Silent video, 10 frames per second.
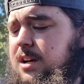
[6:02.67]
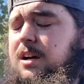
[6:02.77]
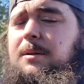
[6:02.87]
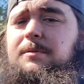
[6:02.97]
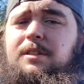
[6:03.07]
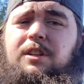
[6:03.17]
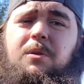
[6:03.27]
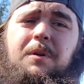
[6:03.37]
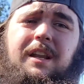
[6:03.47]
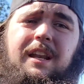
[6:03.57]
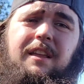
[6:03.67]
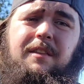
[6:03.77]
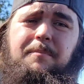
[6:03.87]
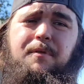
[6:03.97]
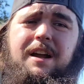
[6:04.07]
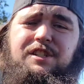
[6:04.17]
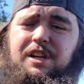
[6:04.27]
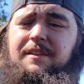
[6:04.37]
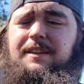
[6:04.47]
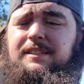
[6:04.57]
You don't want any of the brass
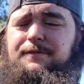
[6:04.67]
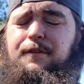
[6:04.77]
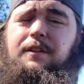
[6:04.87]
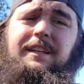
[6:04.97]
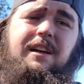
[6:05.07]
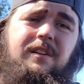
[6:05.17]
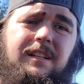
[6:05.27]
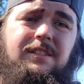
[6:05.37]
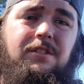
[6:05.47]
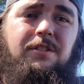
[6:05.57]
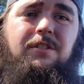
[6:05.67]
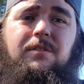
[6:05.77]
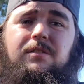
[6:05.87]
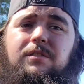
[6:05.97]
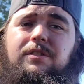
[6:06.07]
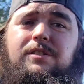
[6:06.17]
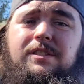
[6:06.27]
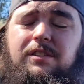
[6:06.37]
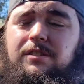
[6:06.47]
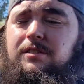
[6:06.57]
shavings falling down into your
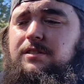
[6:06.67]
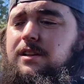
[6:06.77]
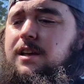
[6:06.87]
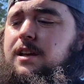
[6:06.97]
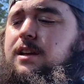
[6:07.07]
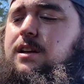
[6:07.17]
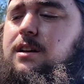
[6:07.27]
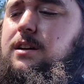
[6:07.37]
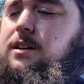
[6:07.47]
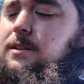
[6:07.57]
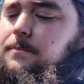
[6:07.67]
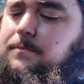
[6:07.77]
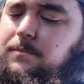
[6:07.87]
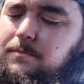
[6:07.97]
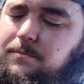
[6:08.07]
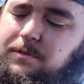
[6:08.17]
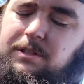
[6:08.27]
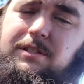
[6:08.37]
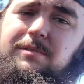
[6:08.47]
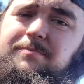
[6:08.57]
cylinders.
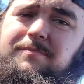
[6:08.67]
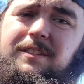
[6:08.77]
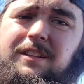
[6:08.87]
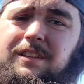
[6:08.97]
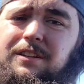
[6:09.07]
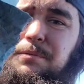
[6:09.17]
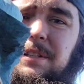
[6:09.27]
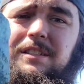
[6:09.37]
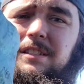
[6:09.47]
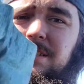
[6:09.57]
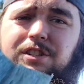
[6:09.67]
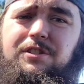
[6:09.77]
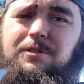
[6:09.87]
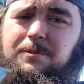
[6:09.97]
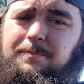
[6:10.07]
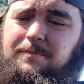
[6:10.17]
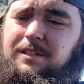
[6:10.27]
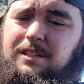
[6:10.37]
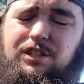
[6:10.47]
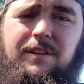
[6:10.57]
Just a little piece of tissue,
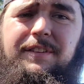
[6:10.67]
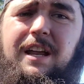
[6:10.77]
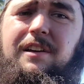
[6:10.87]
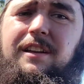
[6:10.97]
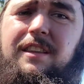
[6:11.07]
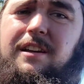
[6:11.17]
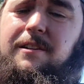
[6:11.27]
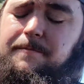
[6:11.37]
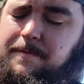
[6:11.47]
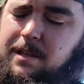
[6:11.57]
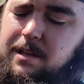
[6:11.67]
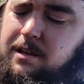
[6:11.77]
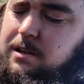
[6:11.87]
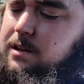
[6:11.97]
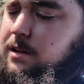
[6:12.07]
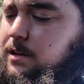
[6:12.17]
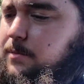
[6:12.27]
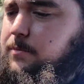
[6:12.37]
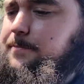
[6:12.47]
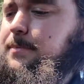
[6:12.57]
shove it down in there.
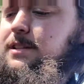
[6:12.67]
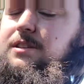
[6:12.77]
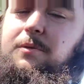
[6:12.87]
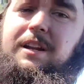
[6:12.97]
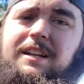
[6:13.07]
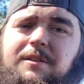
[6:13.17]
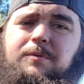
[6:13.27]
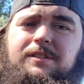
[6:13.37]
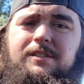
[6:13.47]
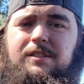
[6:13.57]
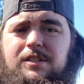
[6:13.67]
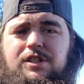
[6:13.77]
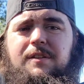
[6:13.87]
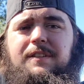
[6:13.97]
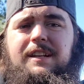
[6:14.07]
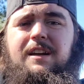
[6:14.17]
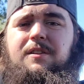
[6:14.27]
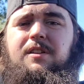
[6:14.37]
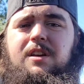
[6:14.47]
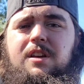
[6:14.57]
Basically what I did was shove it
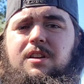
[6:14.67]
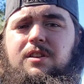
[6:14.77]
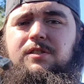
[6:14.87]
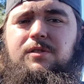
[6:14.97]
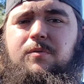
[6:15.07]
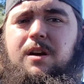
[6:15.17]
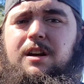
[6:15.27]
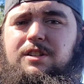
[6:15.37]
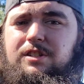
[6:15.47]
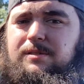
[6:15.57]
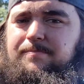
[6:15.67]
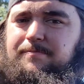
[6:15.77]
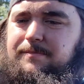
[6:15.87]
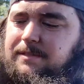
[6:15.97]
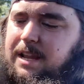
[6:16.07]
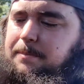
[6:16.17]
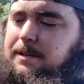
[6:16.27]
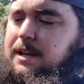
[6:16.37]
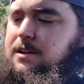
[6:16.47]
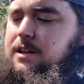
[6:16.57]
down, used a rod, just
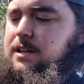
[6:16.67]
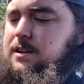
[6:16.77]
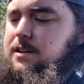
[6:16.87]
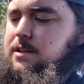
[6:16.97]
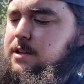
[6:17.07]
tapped it down in,